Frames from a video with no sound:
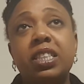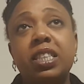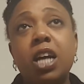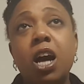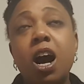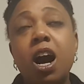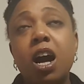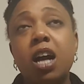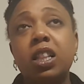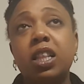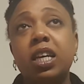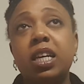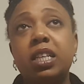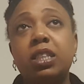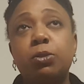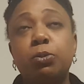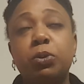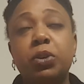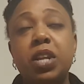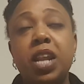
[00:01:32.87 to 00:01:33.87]
It's Carla,
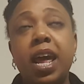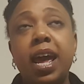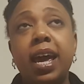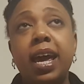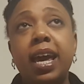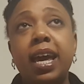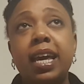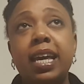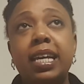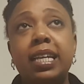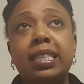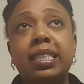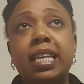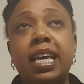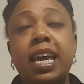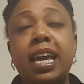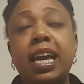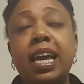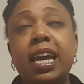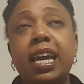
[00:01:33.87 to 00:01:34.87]
it's Renee, it's
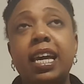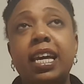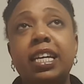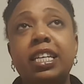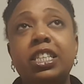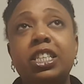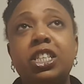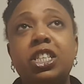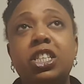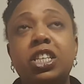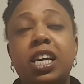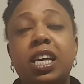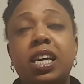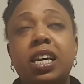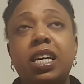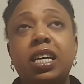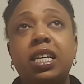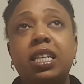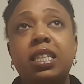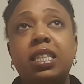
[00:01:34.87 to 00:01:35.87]
Ange,
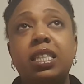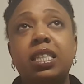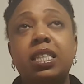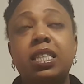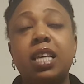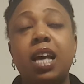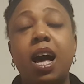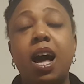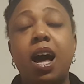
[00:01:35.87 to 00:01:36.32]
it's